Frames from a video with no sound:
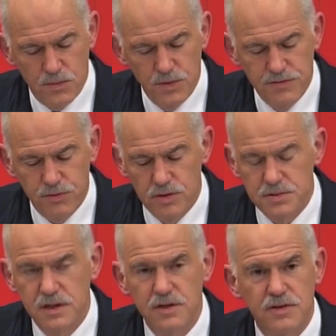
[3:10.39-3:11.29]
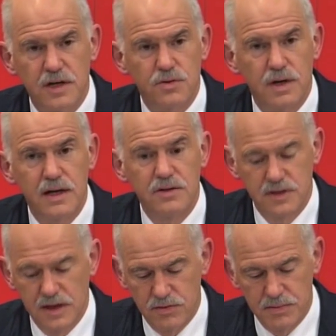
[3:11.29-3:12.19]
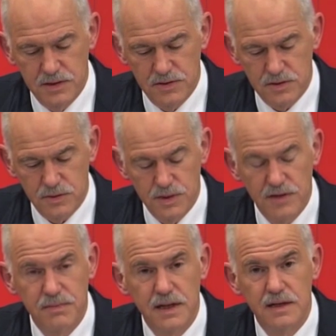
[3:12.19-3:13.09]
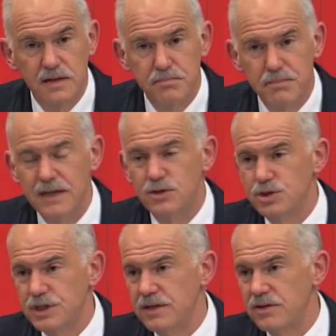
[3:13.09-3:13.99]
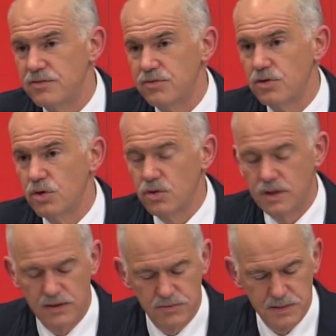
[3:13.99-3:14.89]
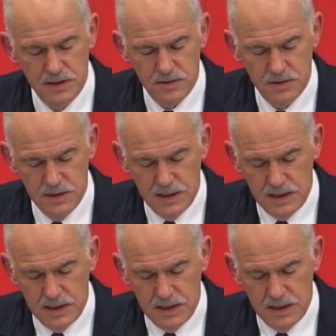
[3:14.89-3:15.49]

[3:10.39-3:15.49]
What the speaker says: Reforms to decentralize government. We have made major changes for local government.